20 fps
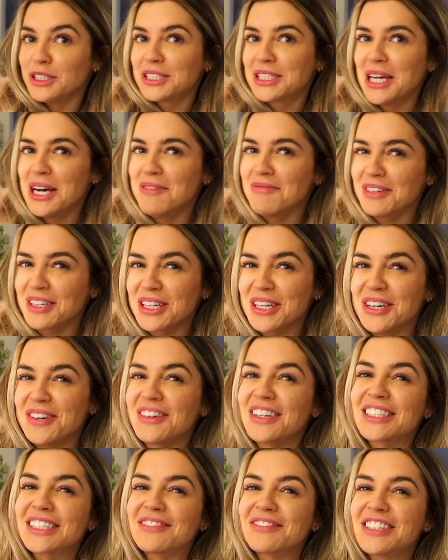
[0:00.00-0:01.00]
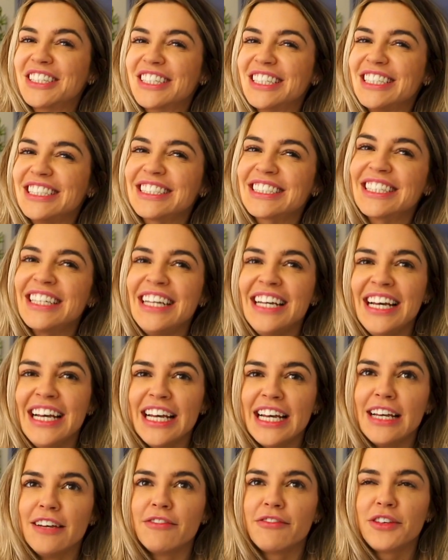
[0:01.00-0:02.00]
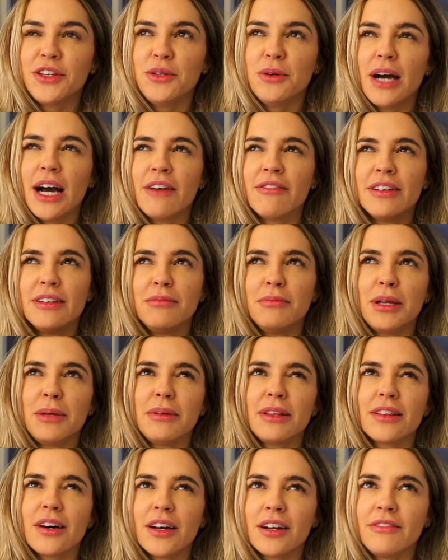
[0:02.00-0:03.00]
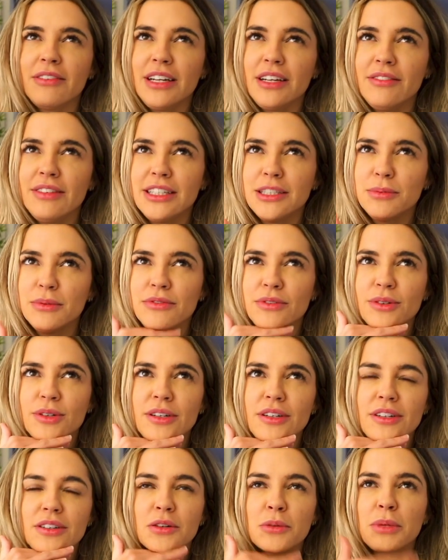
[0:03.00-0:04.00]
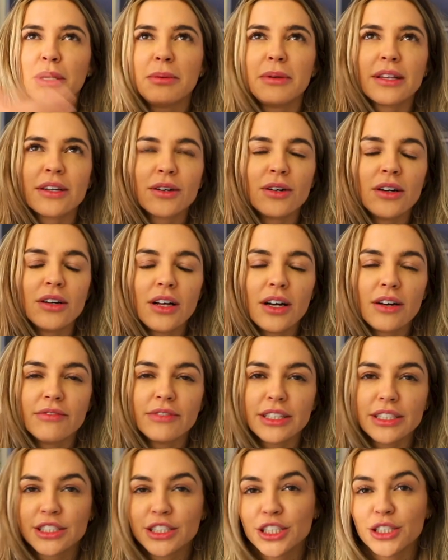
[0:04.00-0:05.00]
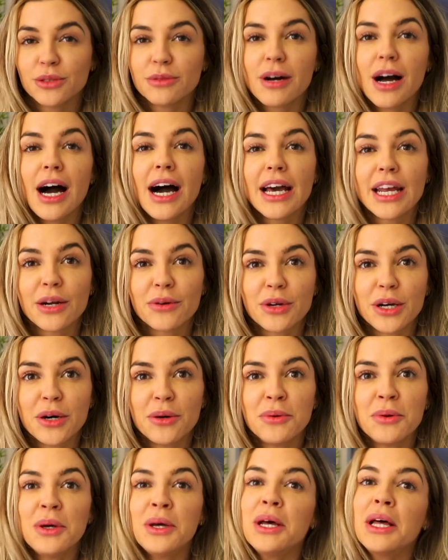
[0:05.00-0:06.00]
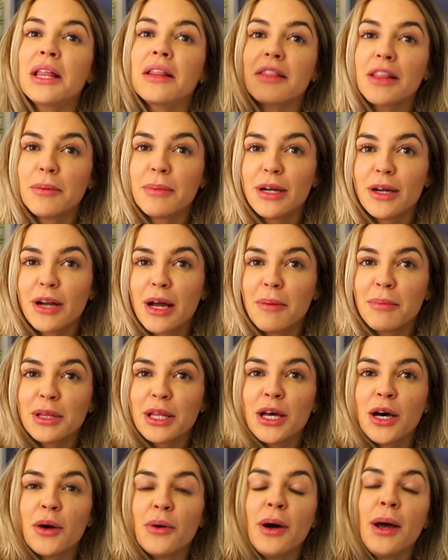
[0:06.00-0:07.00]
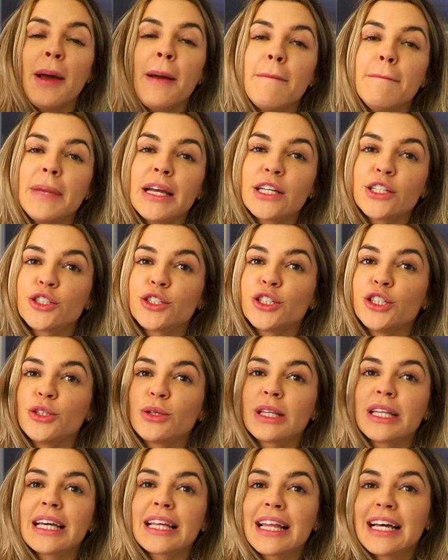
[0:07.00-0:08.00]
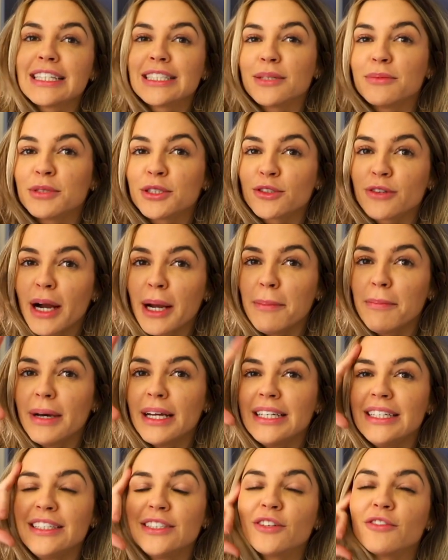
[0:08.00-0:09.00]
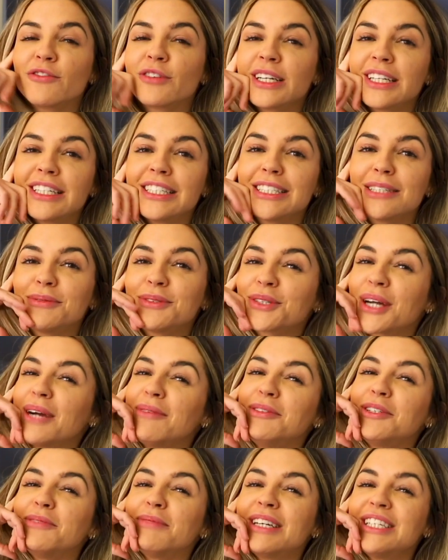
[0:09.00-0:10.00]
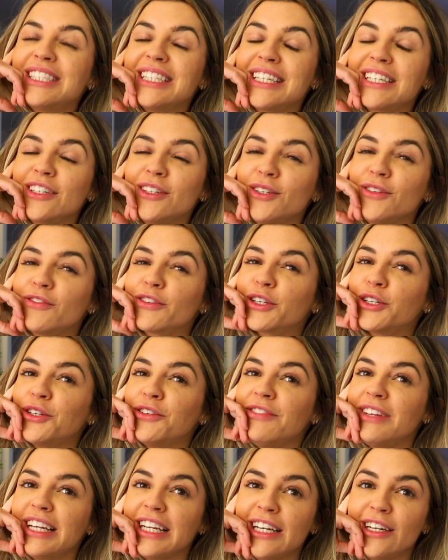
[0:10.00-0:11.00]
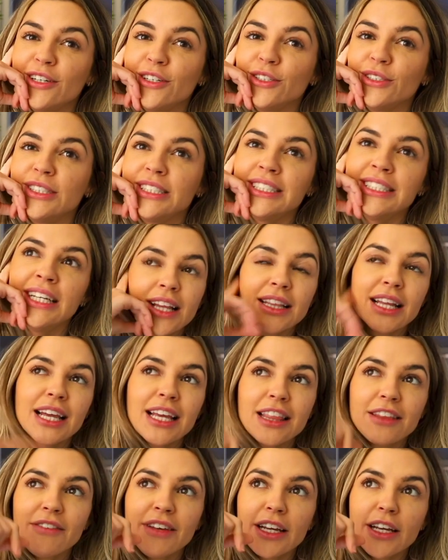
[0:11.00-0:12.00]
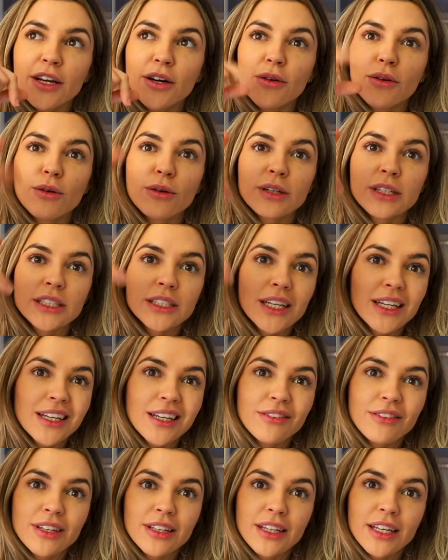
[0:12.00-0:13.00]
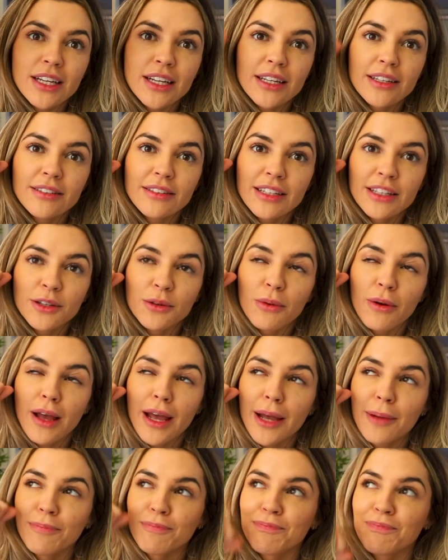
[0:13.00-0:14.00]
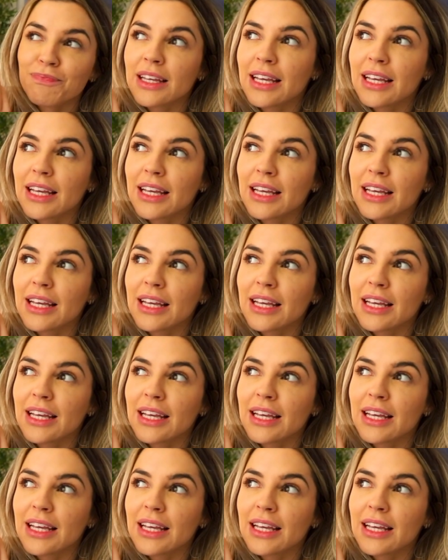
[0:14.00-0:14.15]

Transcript: was down below, because I'm curious if you haven't maybe thought of any of these before, or maybe they're all obvious to you. I don't know. Let me know down below. Make sure you click that subscribe button. Don't forget to subscribe to my channel for new videos. Like the video or dislike it if you didn't like it, either way.